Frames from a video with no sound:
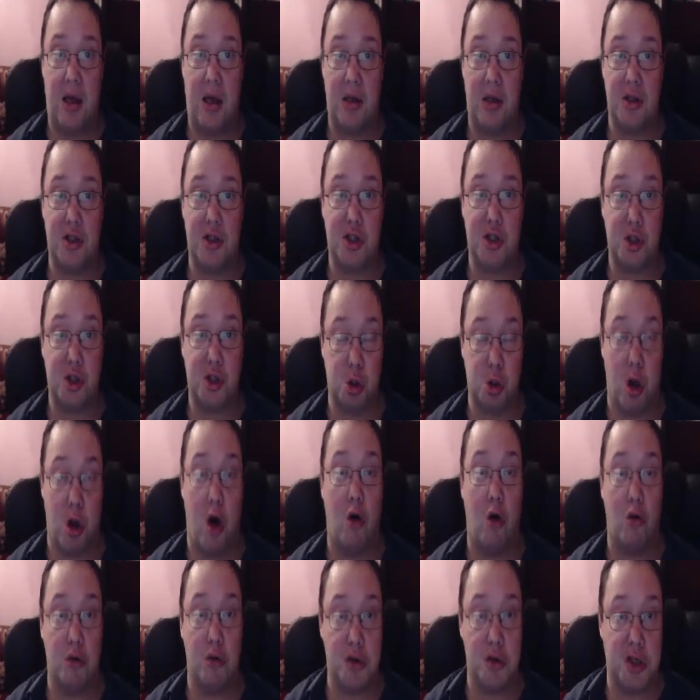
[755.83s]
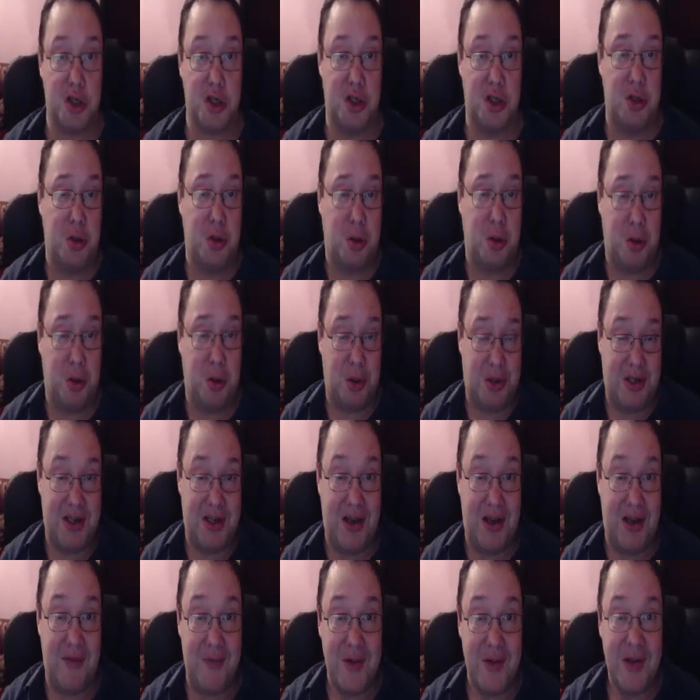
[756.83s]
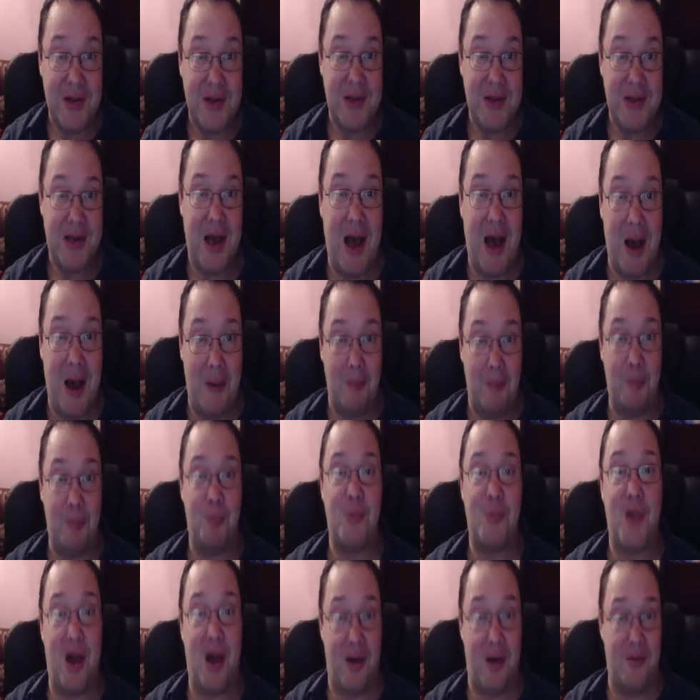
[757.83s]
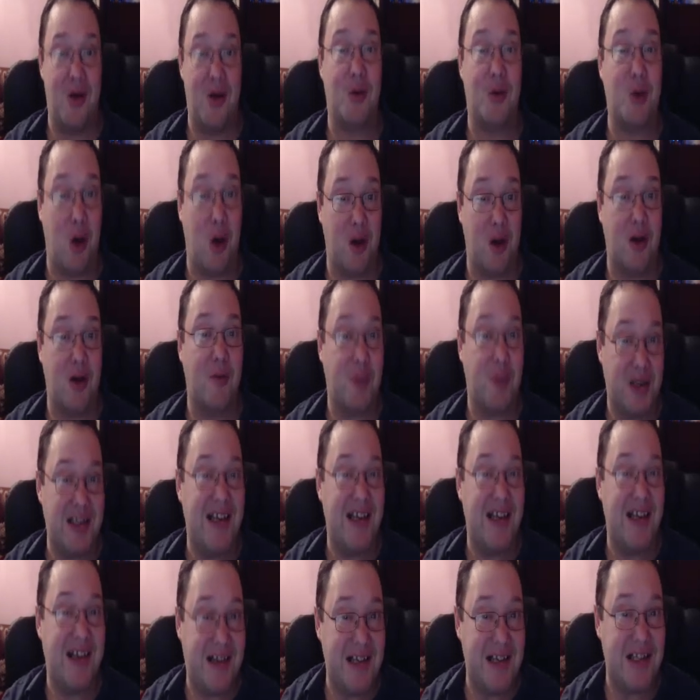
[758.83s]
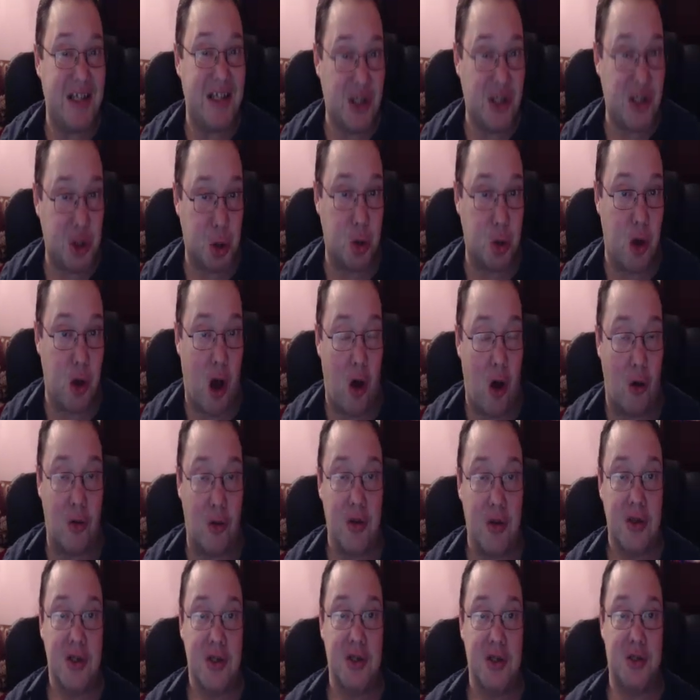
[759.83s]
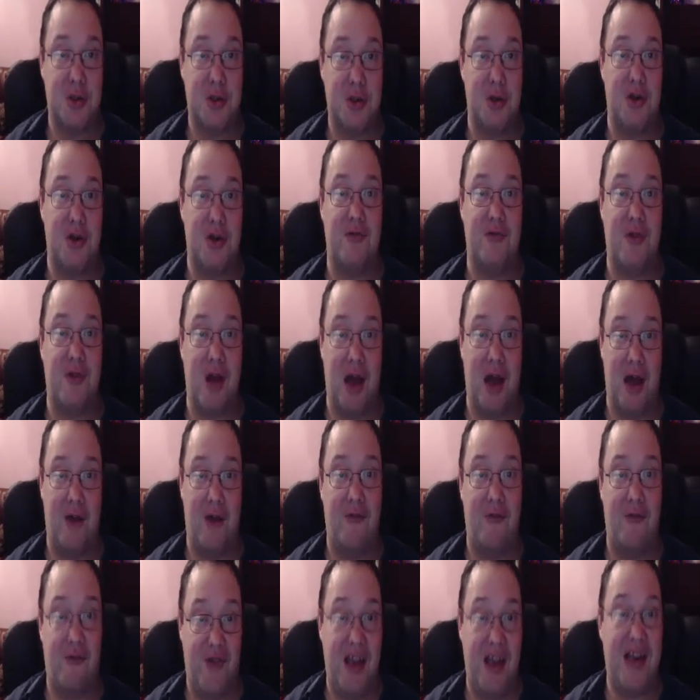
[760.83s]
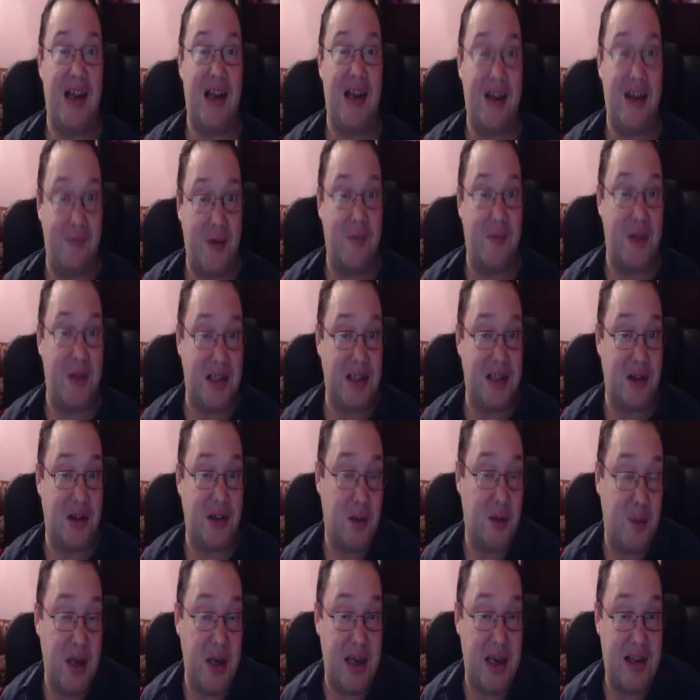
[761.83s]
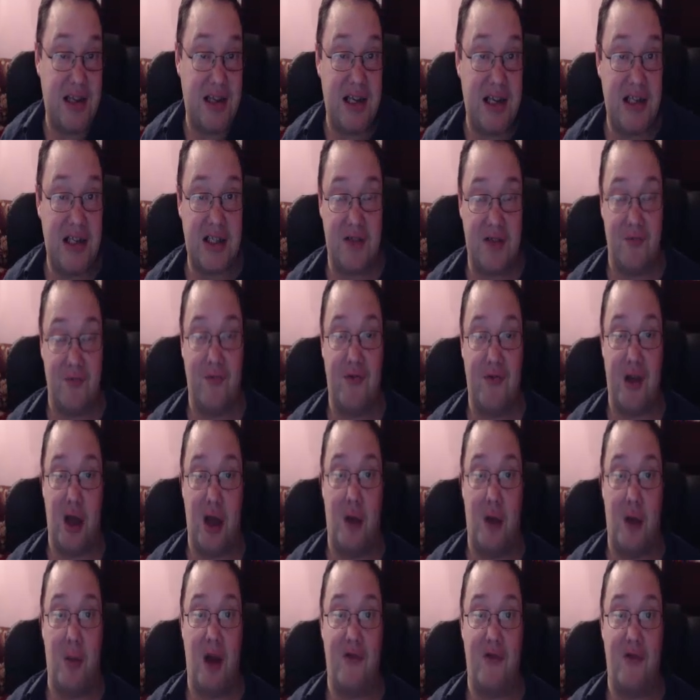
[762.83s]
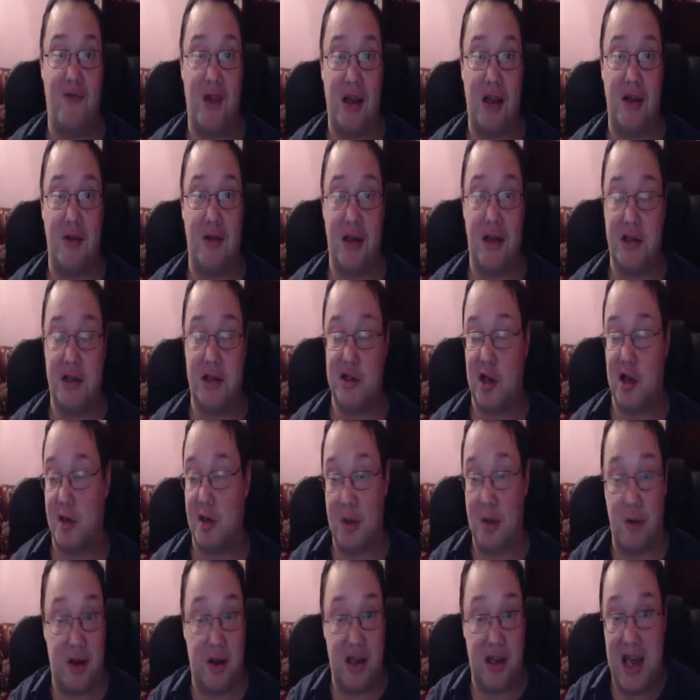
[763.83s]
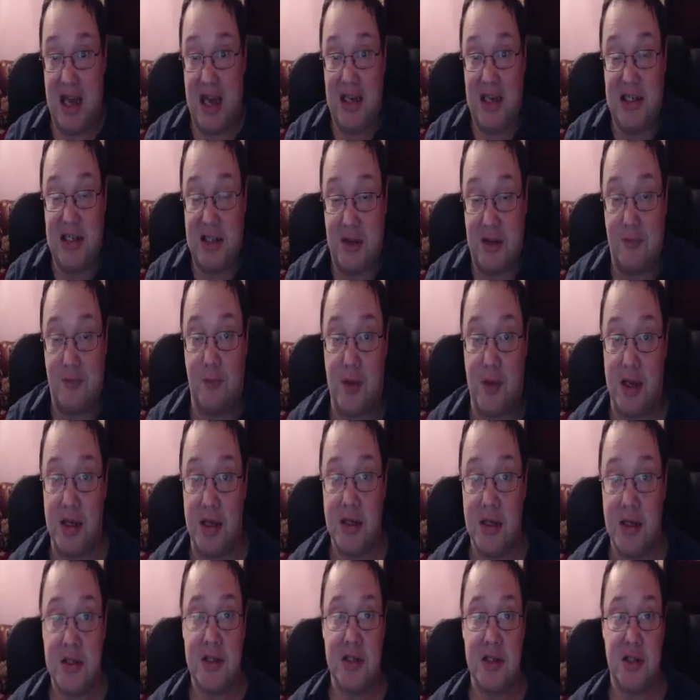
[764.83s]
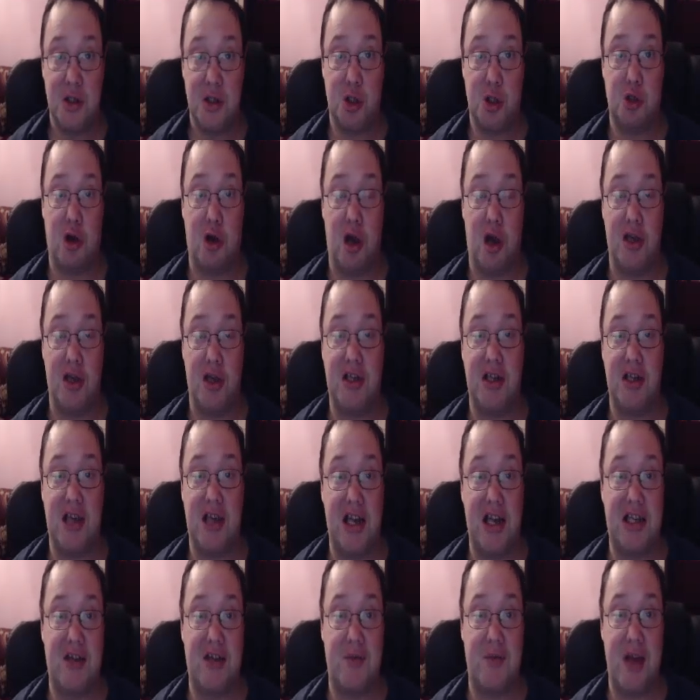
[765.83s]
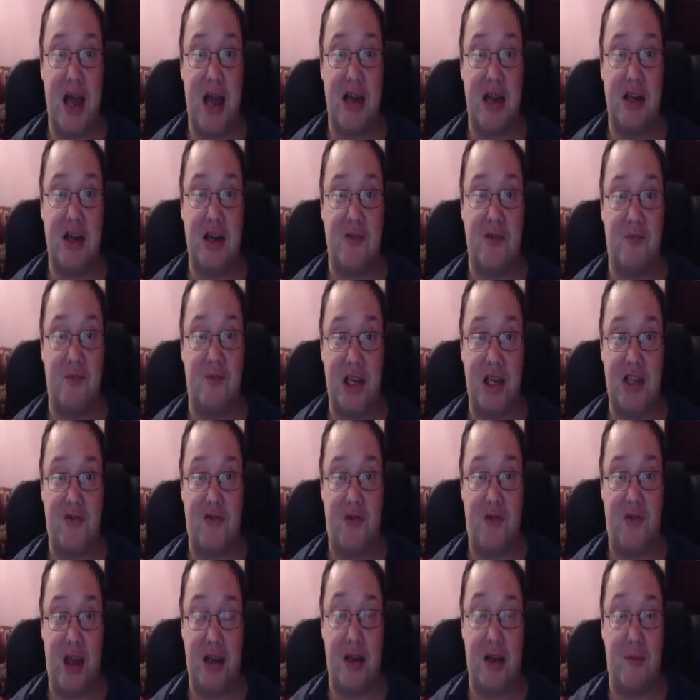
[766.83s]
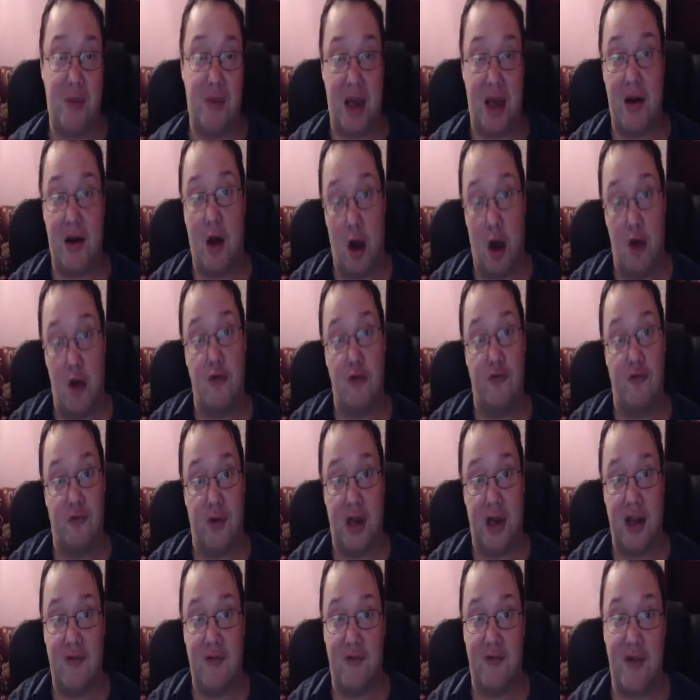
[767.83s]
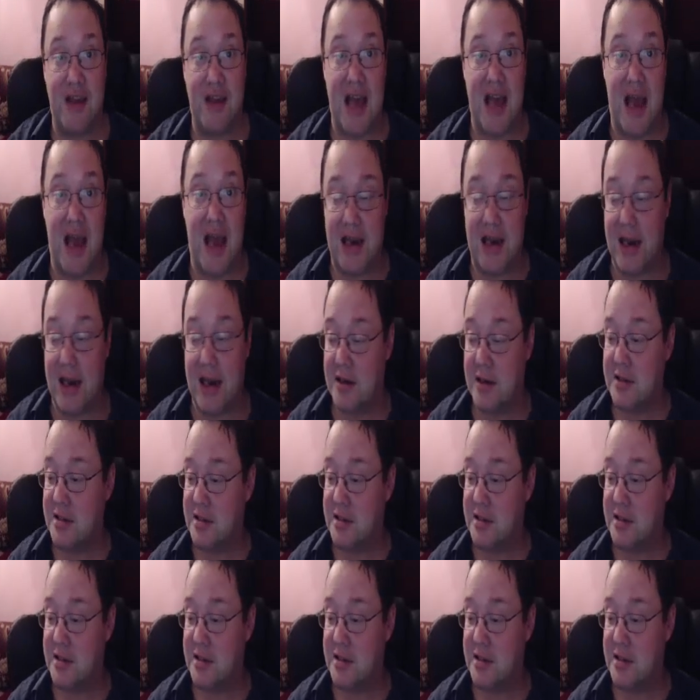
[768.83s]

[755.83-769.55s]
strong sort of I've not got a particularly strong sort of feeling that this is going to be a decent film. I think it's going to be a case of we try to get to the end of this thing and then hopefully forget it